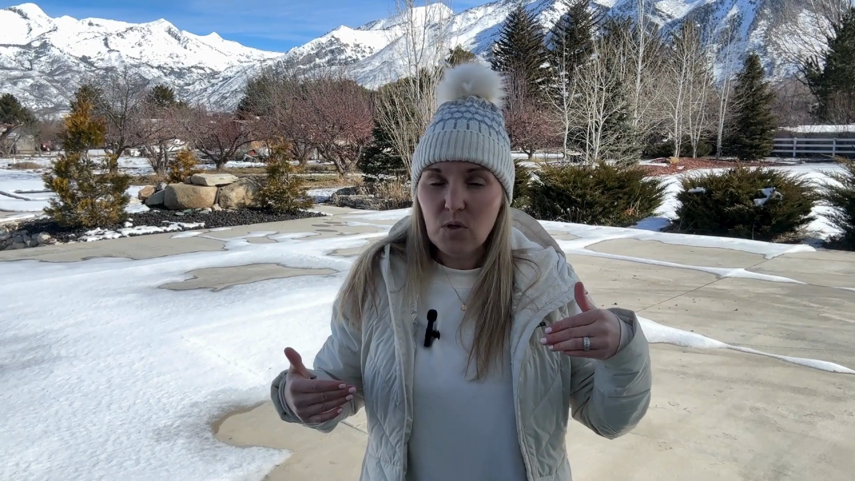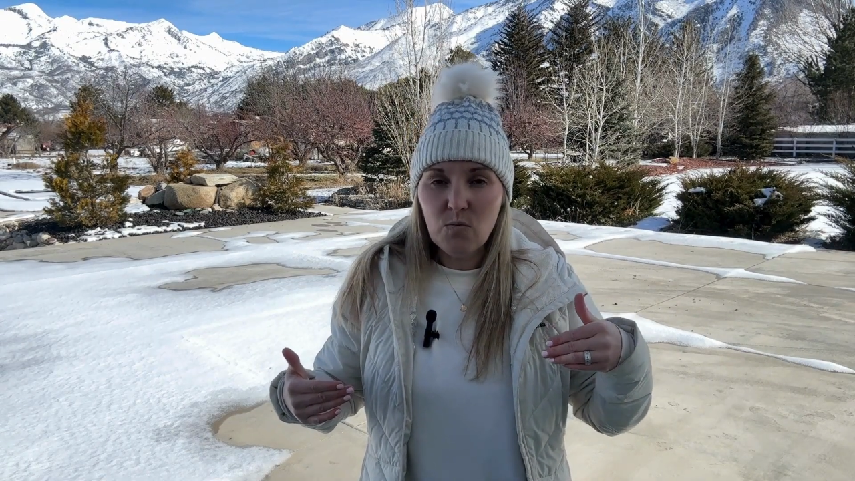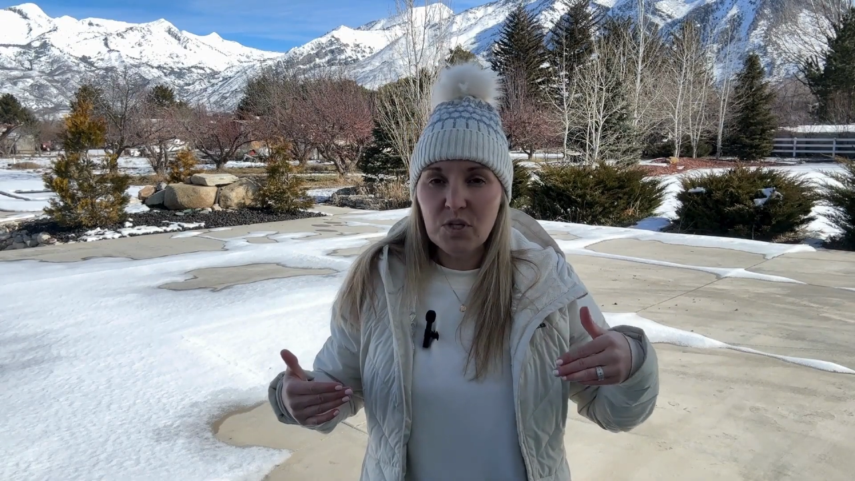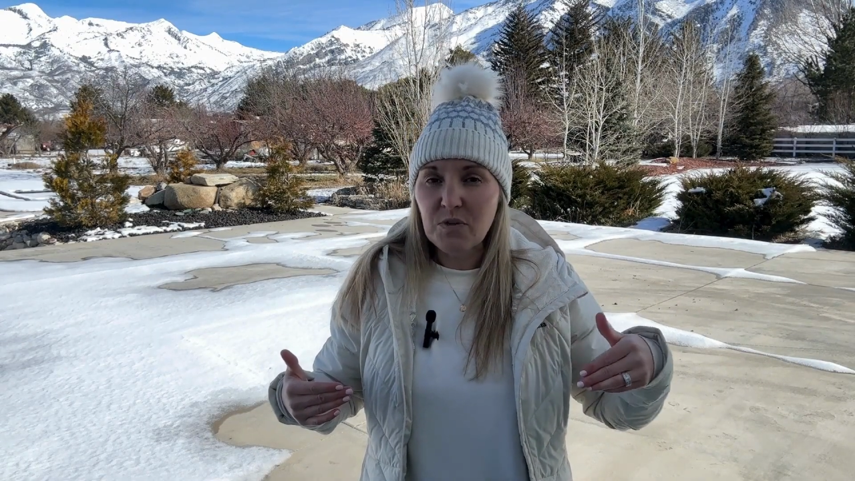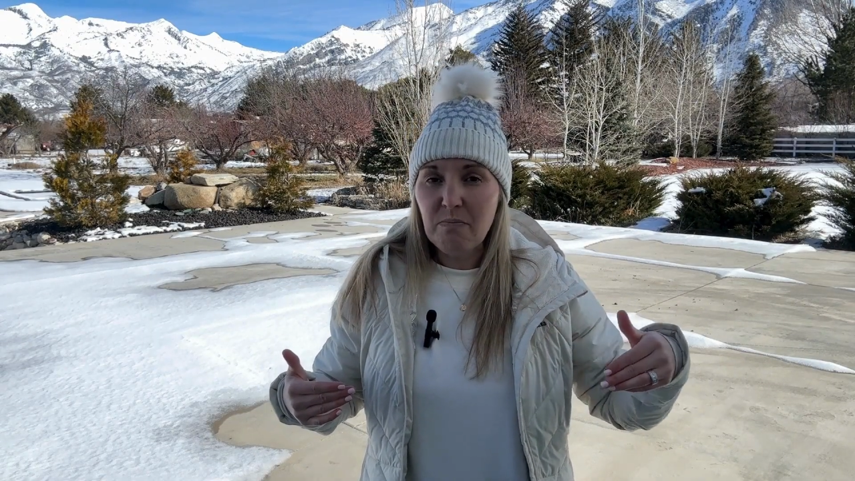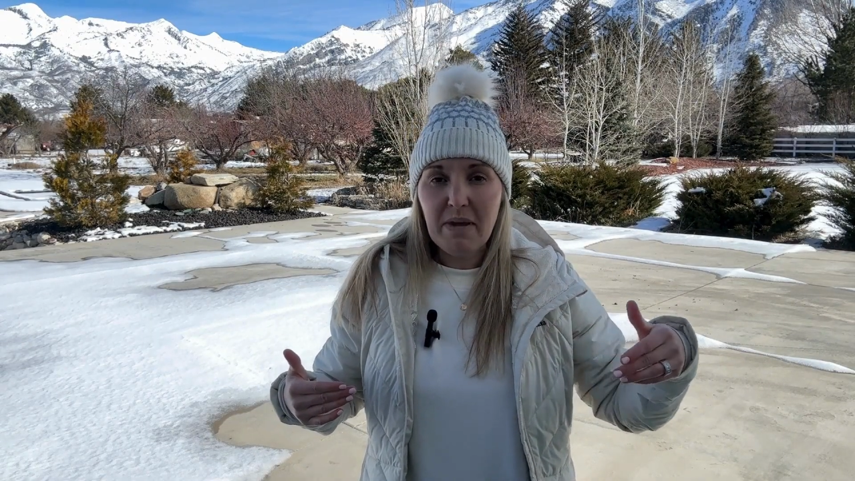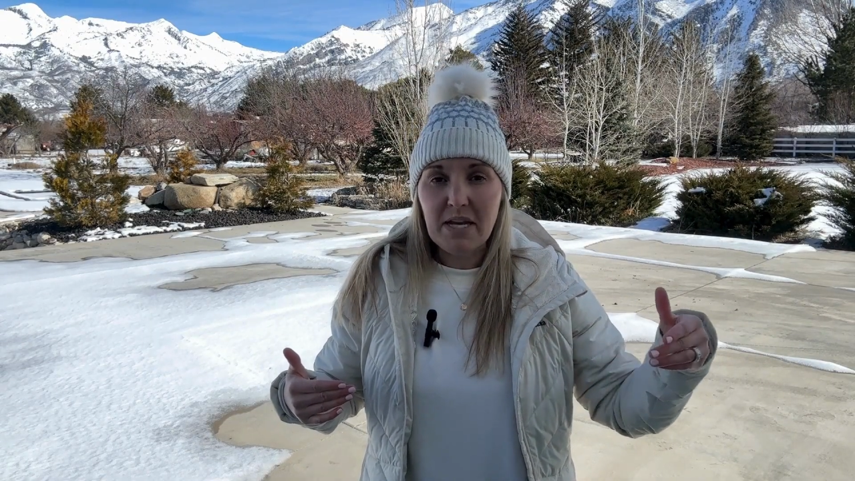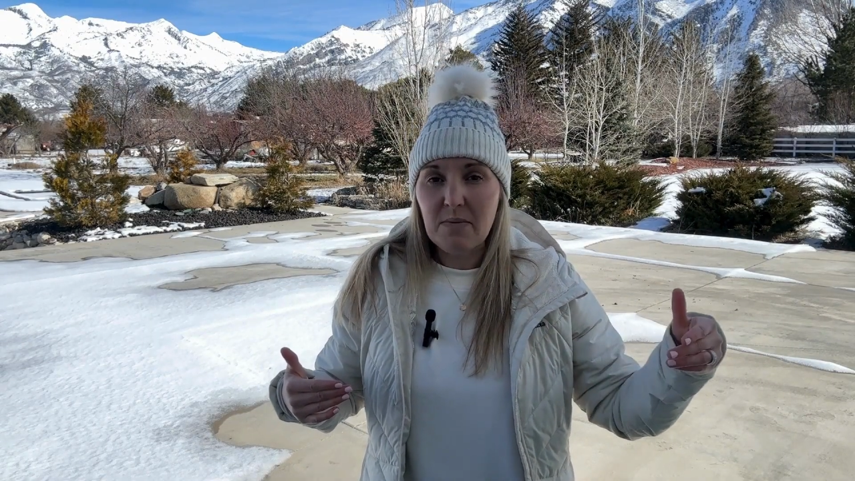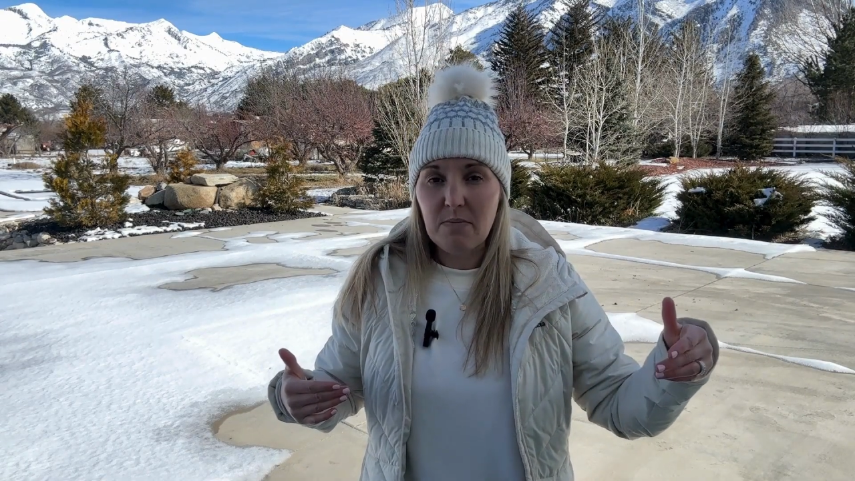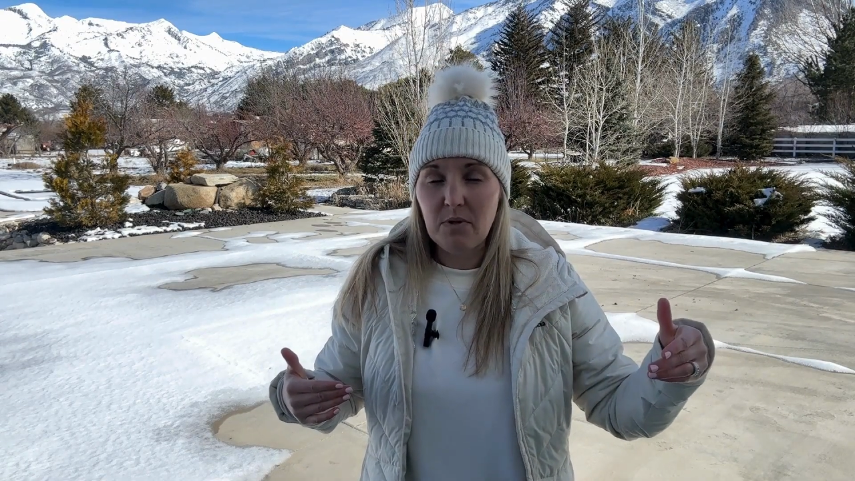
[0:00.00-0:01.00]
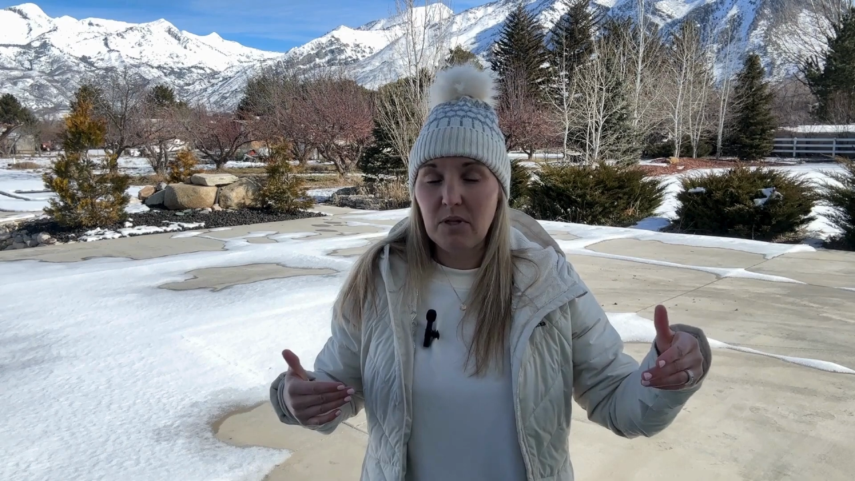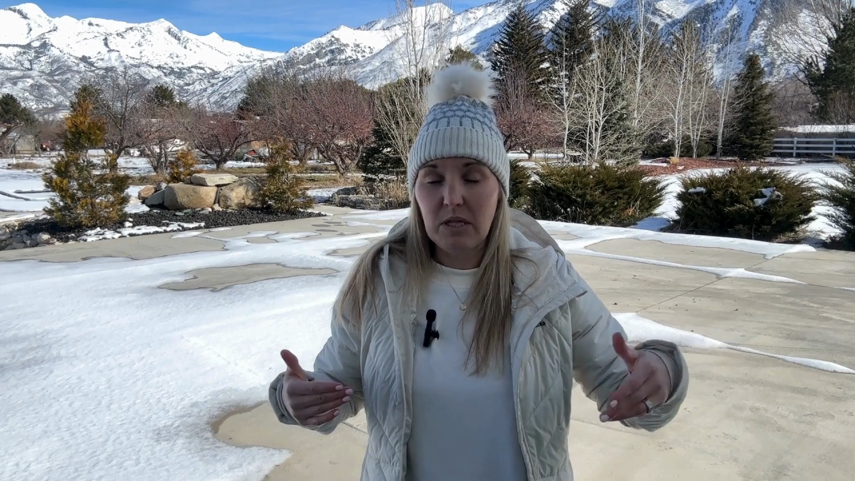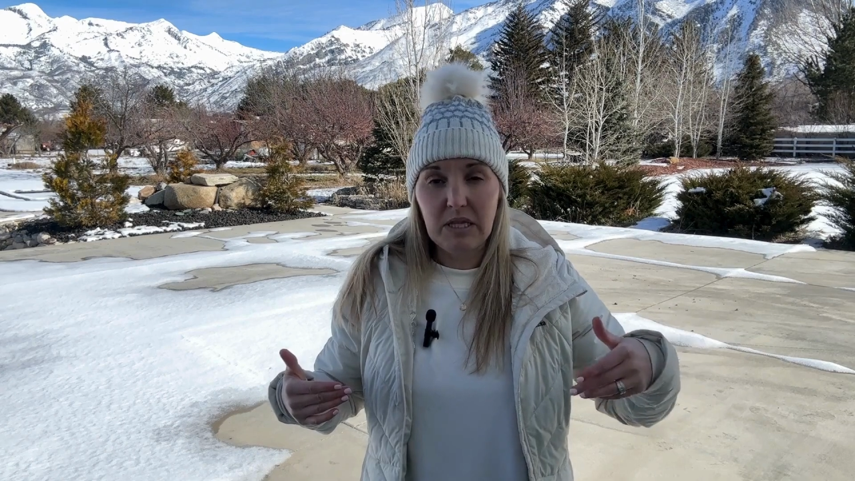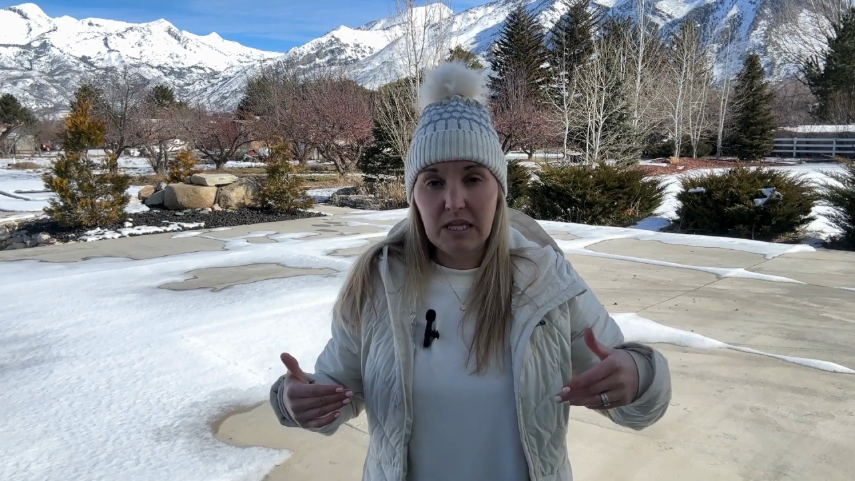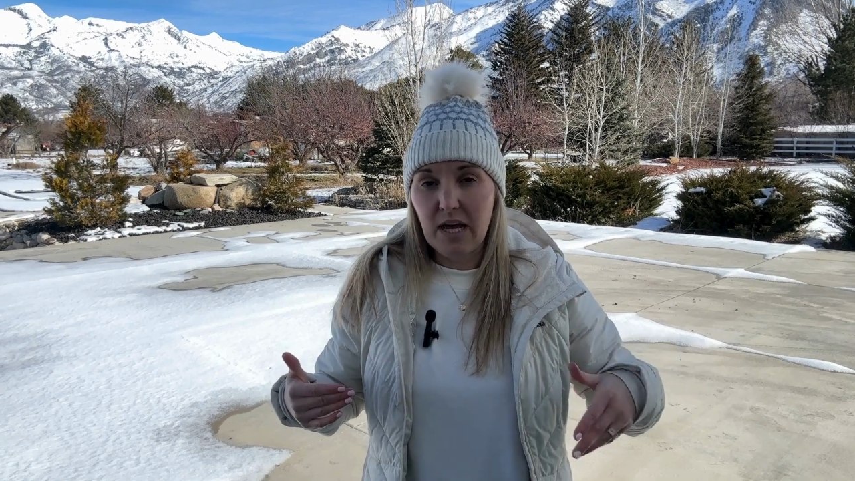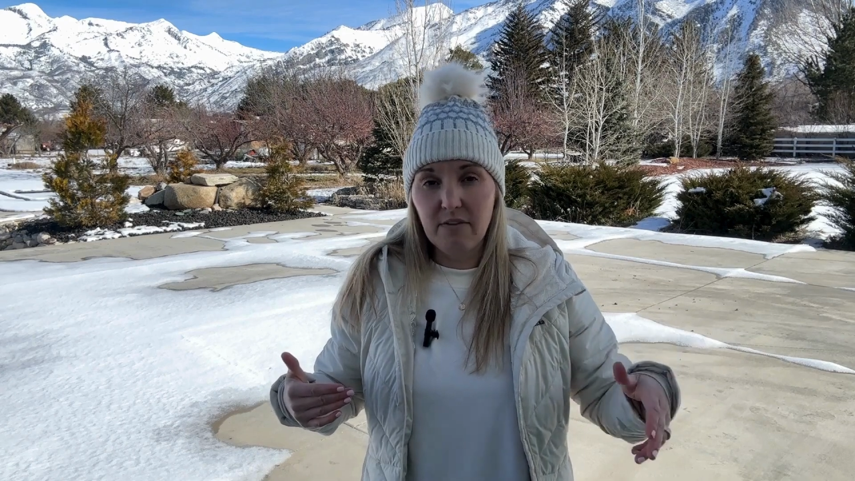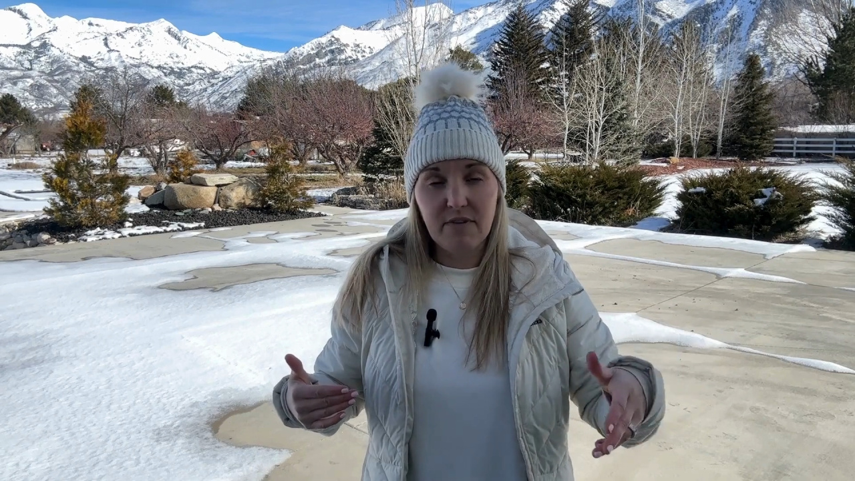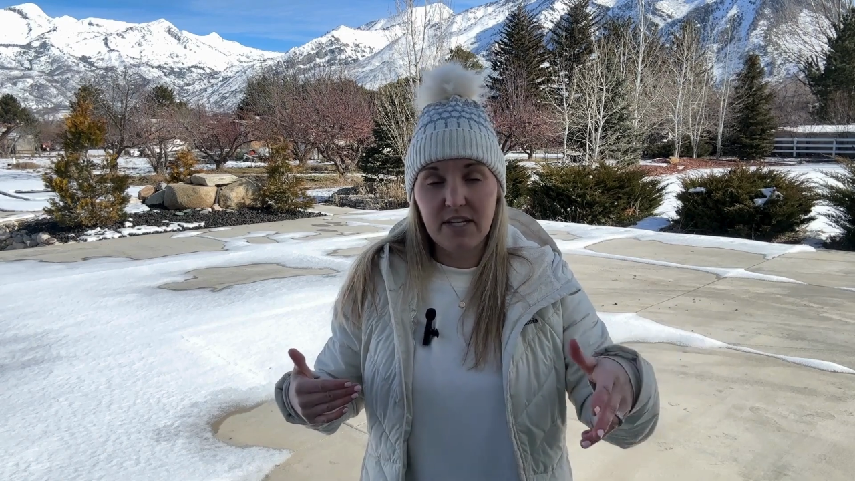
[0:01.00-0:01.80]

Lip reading: Which many people love,